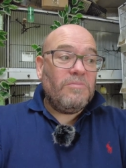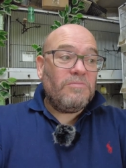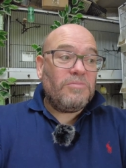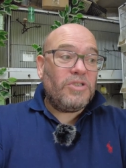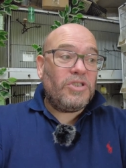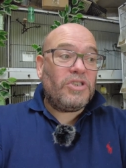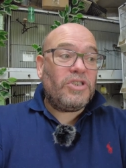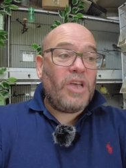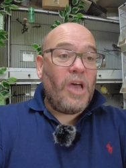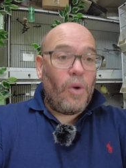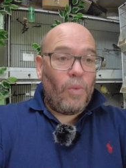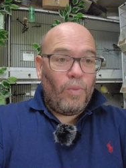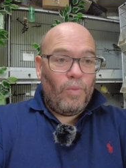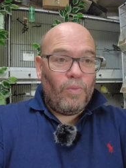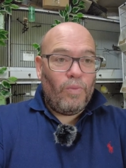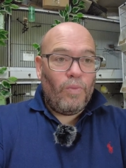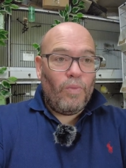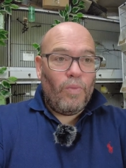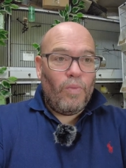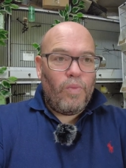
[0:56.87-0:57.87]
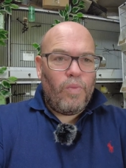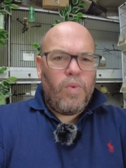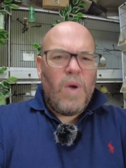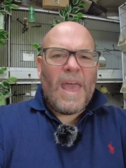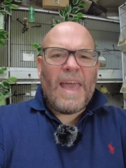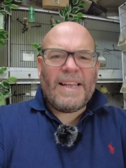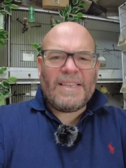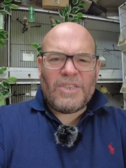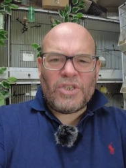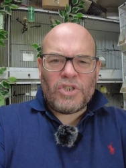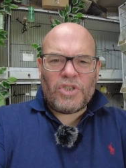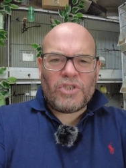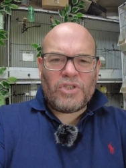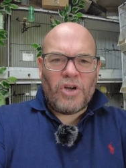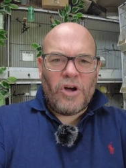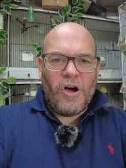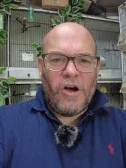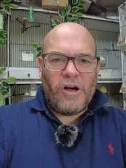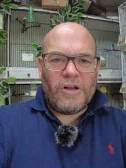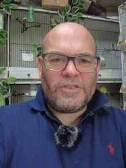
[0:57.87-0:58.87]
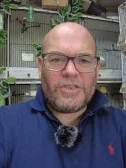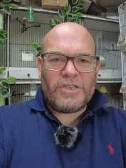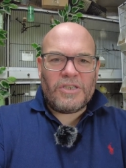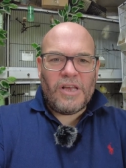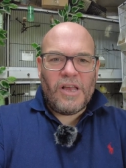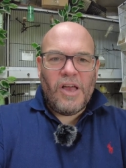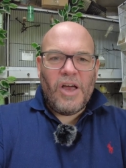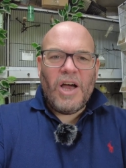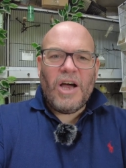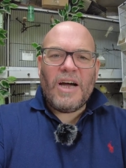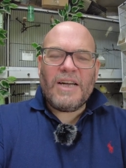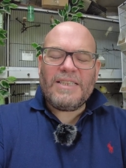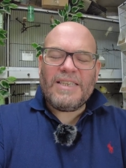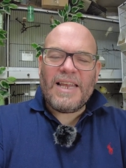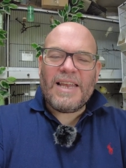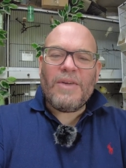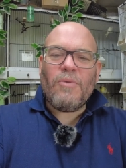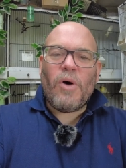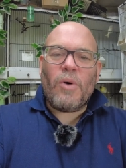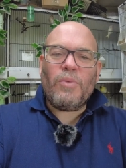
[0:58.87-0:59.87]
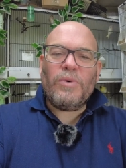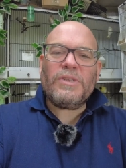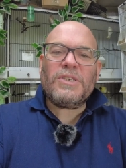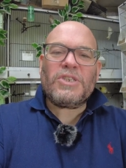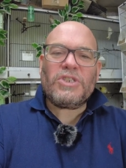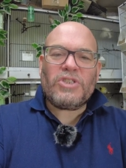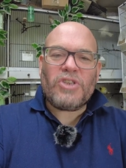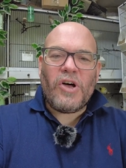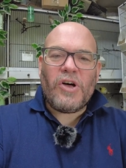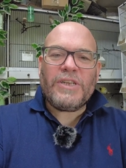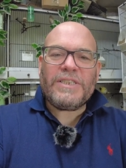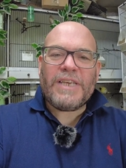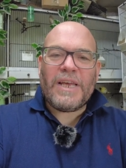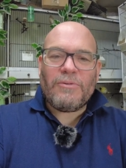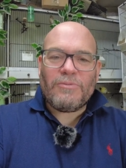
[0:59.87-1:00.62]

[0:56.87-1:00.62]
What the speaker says: So where to start? I tell you what, we'll start